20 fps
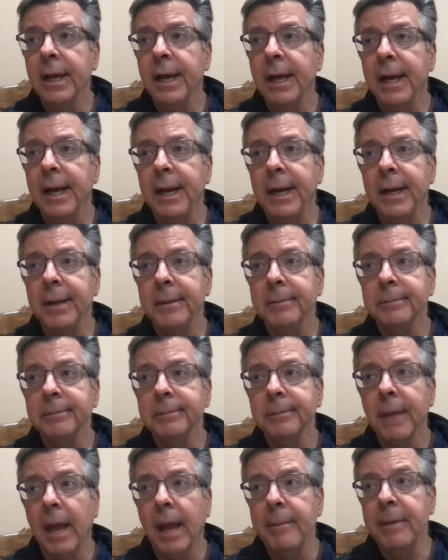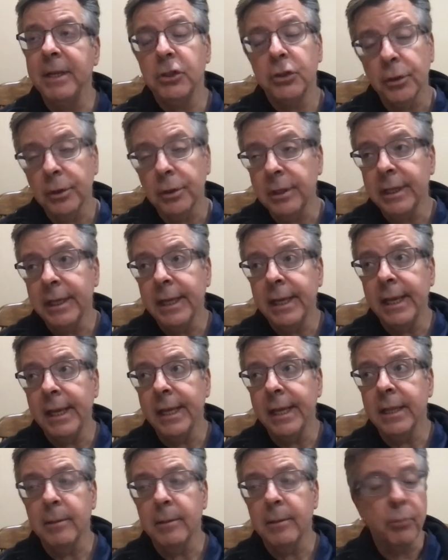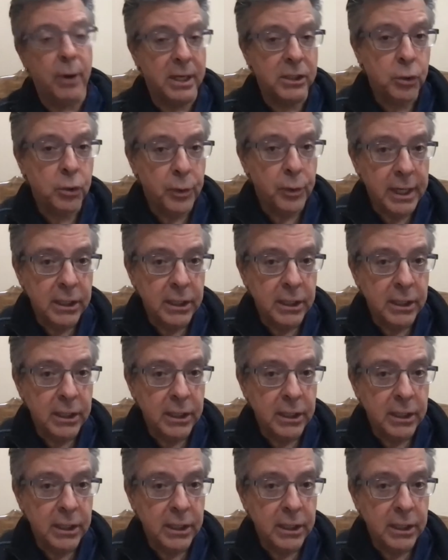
Um, I mean, certainly in the breast